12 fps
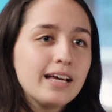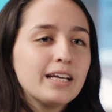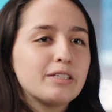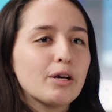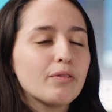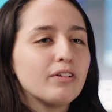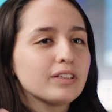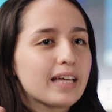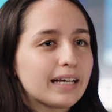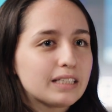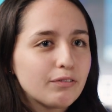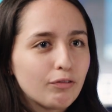So there's
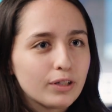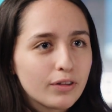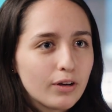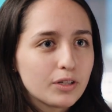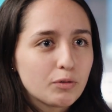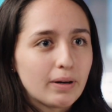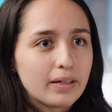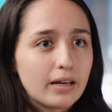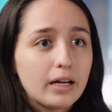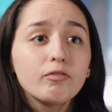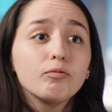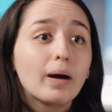like different thoughts right
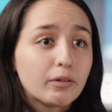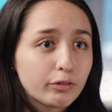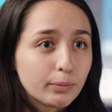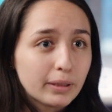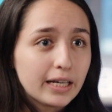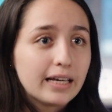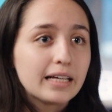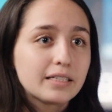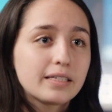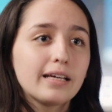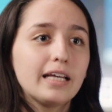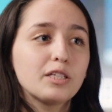there. But for me,
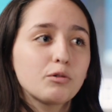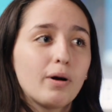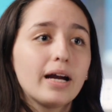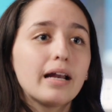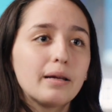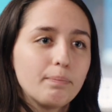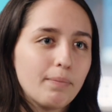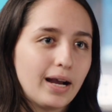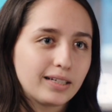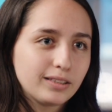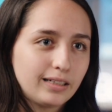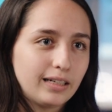it's quite an
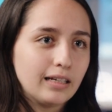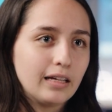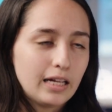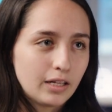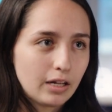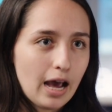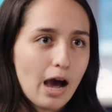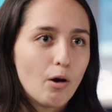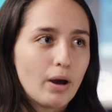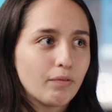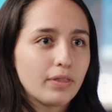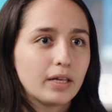impact in how
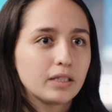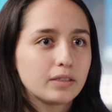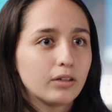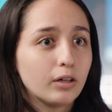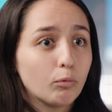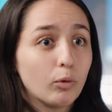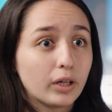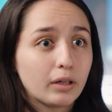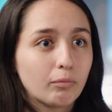everything's are working